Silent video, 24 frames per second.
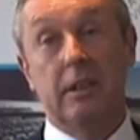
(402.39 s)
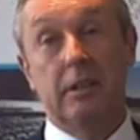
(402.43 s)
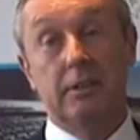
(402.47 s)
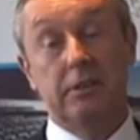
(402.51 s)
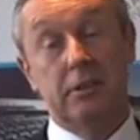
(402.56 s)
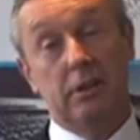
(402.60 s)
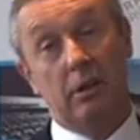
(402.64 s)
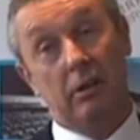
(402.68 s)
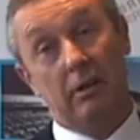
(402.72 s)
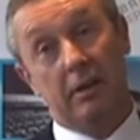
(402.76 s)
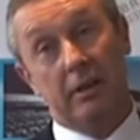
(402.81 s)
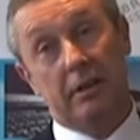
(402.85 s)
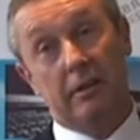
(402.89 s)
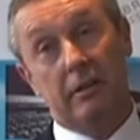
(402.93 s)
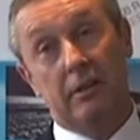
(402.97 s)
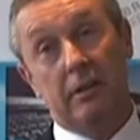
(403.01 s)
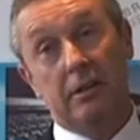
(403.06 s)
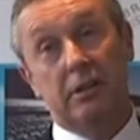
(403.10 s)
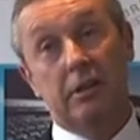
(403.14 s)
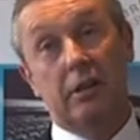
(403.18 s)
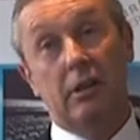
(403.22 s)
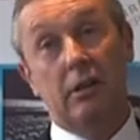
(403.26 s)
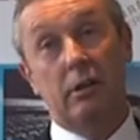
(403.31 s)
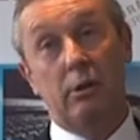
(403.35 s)
So I
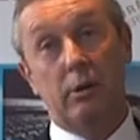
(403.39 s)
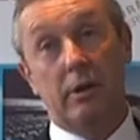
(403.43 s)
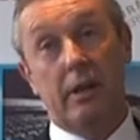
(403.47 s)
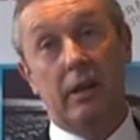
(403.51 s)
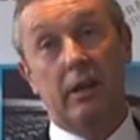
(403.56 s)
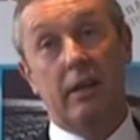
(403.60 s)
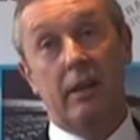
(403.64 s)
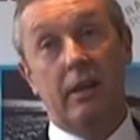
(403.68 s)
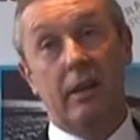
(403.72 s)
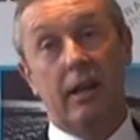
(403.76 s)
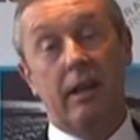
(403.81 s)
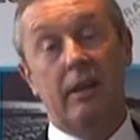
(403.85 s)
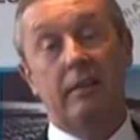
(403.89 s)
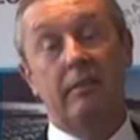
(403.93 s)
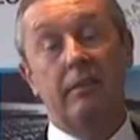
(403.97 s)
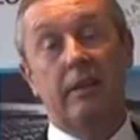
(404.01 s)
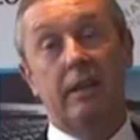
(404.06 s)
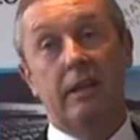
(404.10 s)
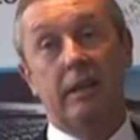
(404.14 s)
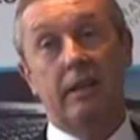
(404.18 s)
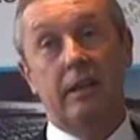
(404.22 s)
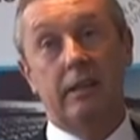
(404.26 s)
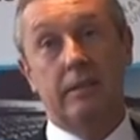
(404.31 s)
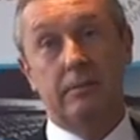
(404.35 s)
encourage you to look at
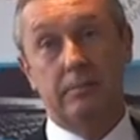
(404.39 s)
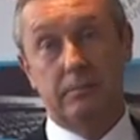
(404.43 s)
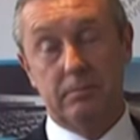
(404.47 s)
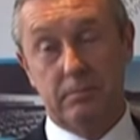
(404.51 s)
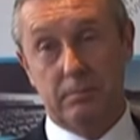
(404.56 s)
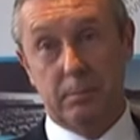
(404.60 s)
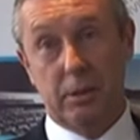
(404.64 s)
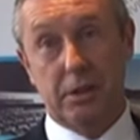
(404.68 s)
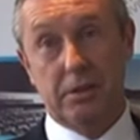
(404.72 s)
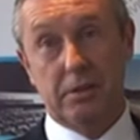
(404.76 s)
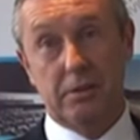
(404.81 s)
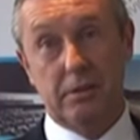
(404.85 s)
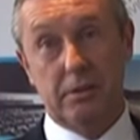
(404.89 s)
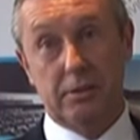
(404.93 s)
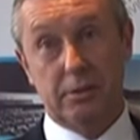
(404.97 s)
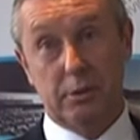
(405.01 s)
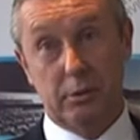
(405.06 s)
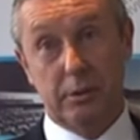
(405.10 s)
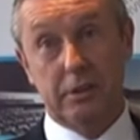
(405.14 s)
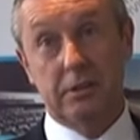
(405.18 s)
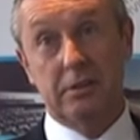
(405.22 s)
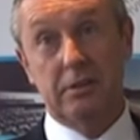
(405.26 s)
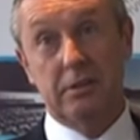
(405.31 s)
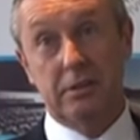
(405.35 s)
the Personal
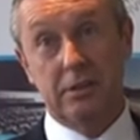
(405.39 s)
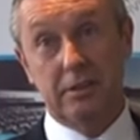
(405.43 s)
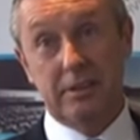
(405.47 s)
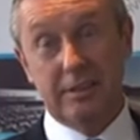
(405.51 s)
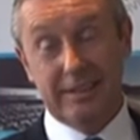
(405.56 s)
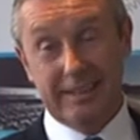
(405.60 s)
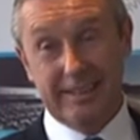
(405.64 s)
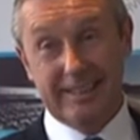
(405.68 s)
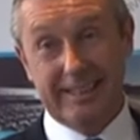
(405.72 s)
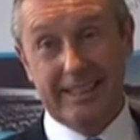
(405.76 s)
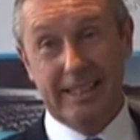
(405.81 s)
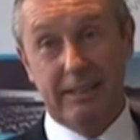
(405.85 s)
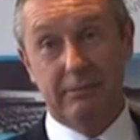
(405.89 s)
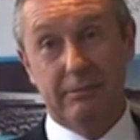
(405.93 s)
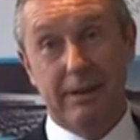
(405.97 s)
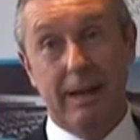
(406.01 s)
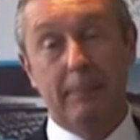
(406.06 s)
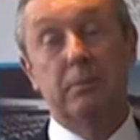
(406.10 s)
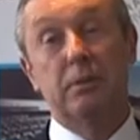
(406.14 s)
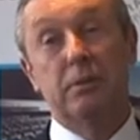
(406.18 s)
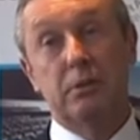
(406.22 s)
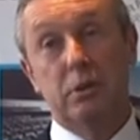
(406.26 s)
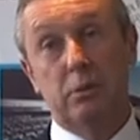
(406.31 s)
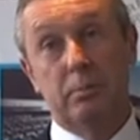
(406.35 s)
Choice
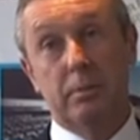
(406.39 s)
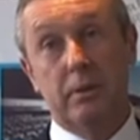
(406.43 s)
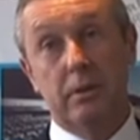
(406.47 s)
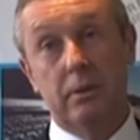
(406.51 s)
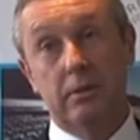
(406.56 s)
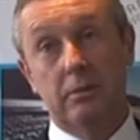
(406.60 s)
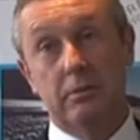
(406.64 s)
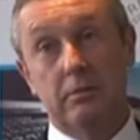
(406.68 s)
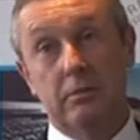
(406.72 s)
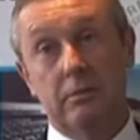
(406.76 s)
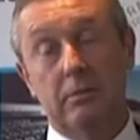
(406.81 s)
eWrap Super